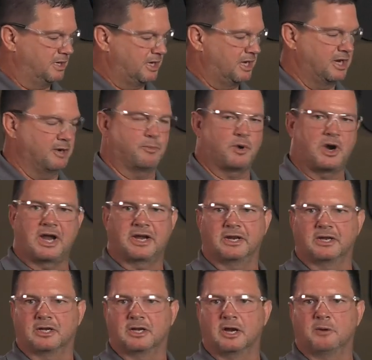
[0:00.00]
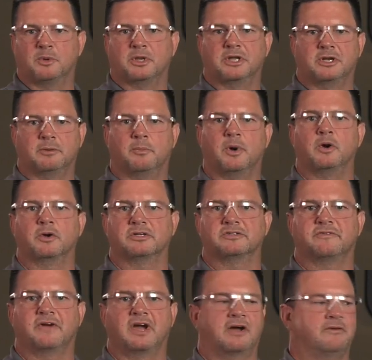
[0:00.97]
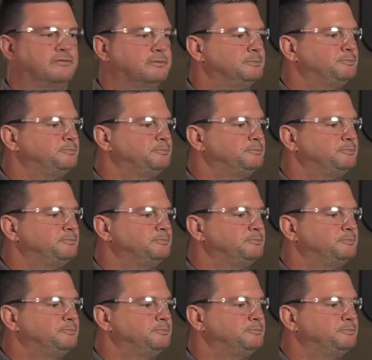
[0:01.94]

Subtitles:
and a bracket and coupling and a Mogas valve.